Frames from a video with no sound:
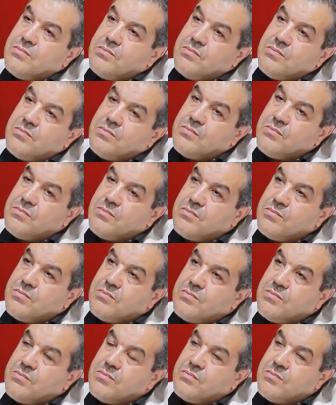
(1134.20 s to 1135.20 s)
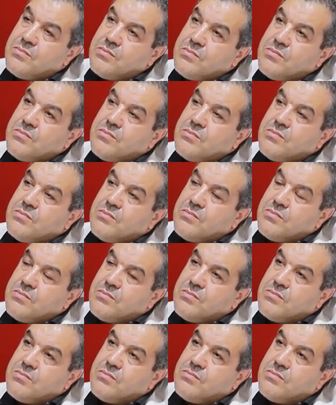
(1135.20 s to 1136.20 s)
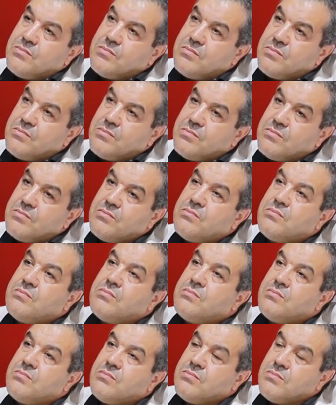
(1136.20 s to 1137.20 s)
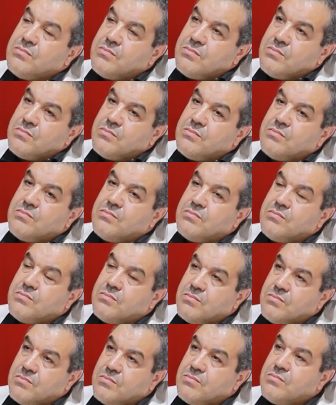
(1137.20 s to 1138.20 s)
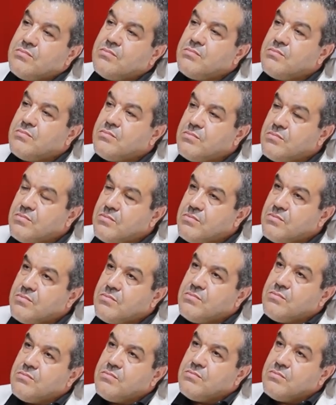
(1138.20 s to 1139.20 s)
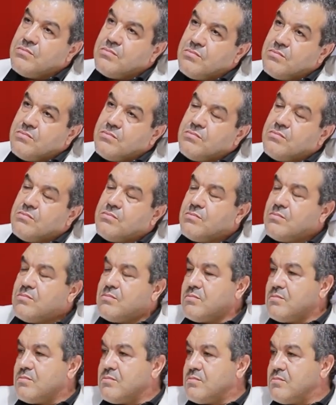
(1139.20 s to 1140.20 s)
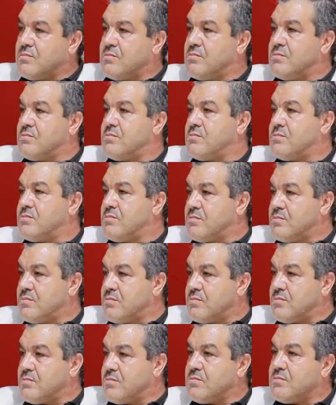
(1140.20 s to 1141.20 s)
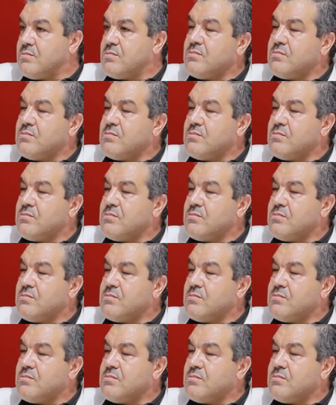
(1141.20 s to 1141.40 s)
The person shown says nothing.